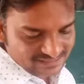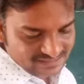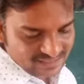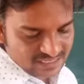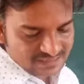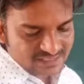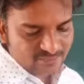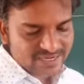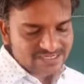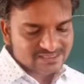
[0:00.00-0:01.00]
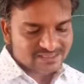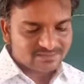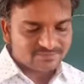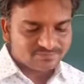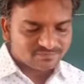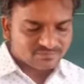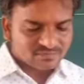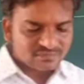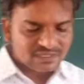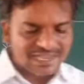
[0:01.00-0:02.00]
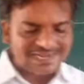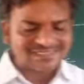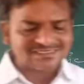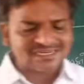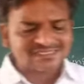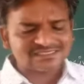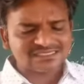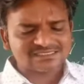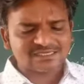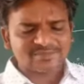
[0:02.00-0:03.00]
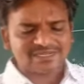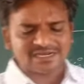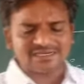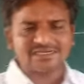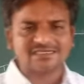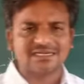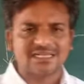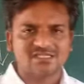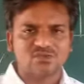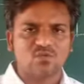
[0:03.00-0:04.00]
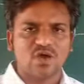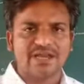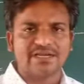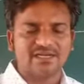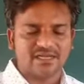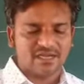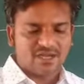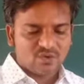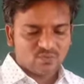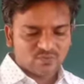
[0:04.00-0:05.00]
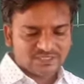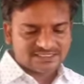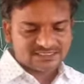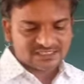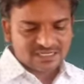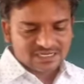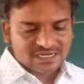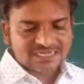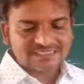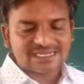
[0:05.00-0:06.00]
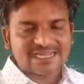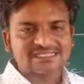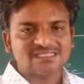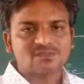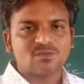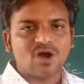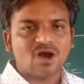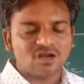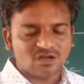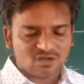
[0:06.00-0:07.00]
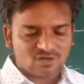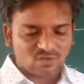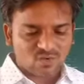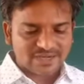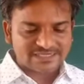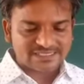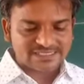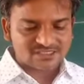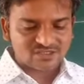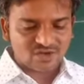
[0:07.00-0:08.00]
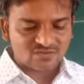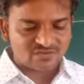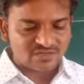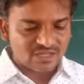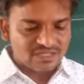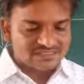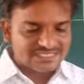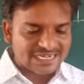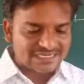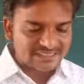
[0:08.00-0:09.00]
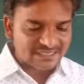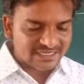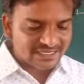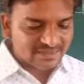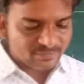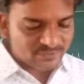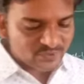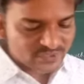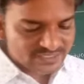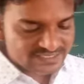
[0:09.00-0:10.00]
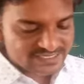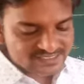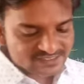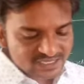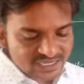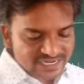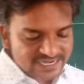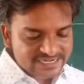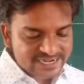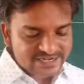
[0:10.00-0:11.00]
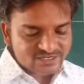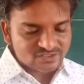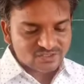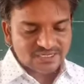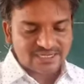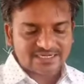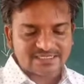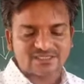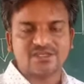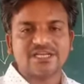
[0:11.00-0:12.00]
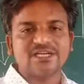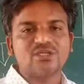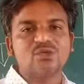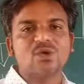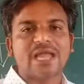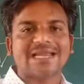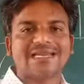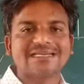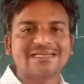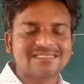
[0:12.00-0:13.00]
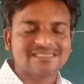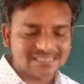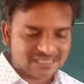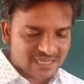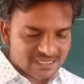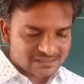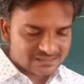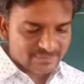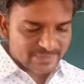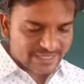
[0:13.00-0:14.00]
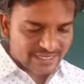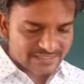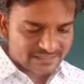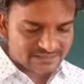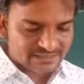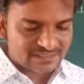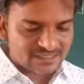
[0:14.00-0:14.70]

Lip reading: That means an extrinsic semiconductor is one which contains small quantities of selected impurities introduced into an intrinsic semiconductor.